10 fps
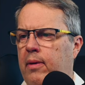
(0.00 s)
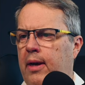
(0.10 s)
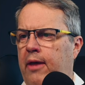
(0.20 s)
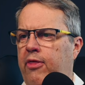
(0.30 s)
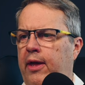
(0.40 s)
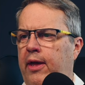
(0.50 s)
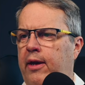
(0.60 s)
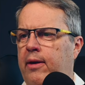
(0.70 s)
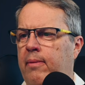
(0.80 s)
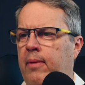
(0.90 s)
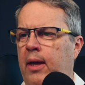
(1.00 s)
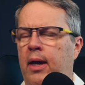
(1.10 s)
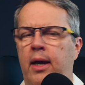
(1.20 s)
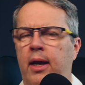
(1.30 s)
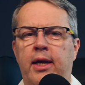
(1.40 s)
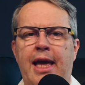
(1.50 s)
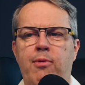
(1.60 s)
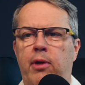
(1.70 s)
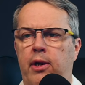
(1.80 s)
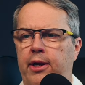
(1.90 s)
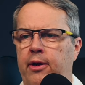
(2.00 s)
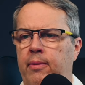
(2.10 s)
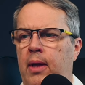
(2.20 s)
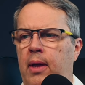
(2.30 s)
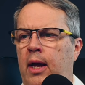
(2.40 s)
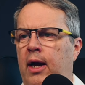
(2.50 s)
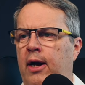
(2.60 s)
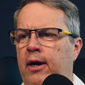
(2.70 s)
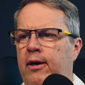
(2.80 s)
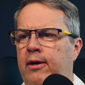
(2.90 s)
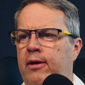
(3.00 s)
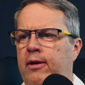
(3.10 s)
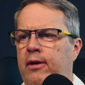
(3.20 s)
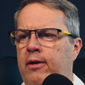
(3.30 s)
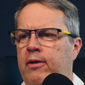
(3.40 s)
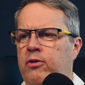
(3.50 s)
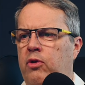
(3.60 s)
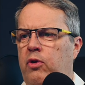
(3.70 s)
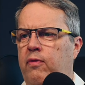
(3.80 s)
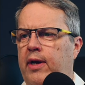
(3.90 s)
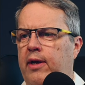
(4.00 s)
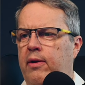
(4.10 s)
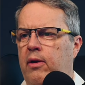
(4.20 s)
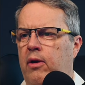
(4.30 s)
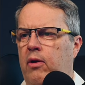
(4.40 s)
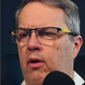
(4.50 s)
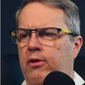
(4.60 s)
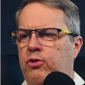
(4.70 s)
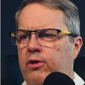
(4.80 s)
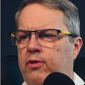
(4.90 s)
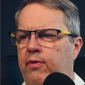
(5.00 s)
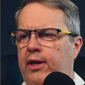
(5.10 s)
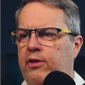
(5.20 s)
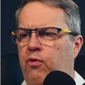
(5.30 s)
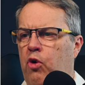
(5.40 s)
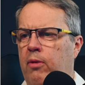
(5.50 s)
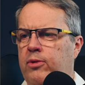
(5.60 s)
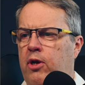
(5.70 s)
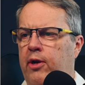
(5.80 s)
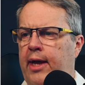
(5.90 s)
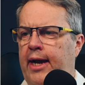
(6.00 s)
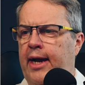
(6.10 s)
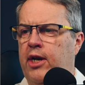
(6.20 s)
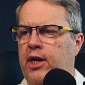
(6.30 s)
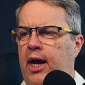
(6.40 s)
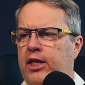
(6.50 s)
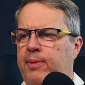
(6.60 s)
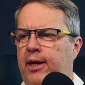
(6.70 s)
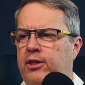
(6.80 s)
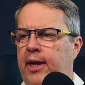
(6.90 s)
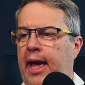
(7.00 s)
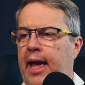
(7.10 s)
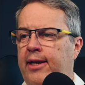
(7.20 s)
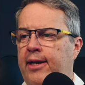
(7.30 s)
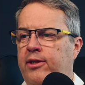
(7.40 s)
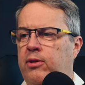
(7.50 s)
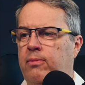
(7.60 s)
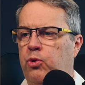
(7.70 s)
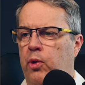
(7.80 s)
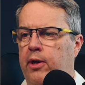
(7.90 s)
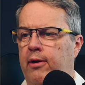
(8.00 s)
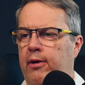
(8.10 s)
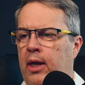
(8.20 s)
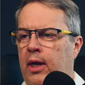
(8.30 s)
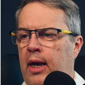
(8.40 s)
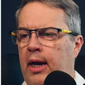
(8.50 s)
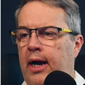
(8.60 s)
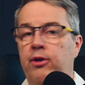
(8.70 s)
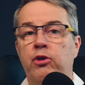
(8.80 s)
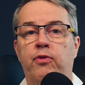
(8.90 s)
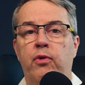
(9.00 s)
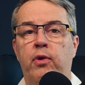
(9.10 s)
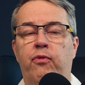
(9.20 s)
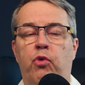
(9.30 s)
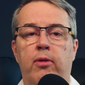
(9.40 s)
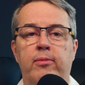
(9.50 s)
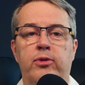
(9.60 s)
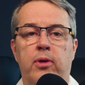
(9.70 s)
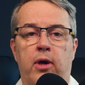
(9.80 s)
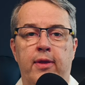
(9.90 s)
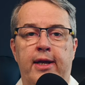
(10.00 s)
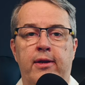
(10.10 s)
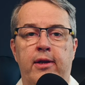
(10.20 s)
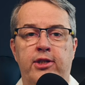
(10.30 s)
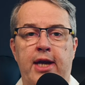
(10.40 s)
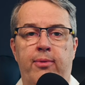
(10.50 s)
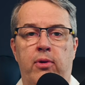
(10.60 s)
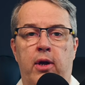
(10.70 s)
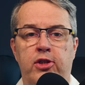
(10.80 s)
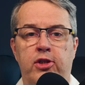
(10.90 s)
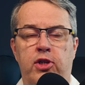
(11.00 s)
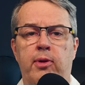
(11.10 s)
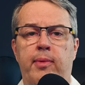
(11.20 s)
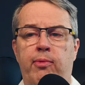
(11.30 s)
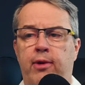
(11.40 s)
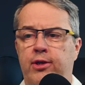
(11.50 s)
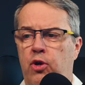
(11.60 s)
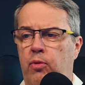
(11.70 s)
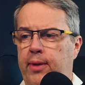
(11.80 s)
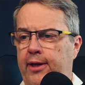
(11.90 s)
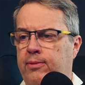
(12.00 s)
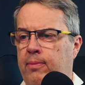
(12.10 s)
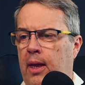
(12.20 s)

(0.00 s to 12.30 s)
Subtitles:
I think, capability here. So you've got all sorts of things, forms, call to action, hotspots, ads, shortcodes. I used Fluent Forms on that example on the Suburbia Press homepage.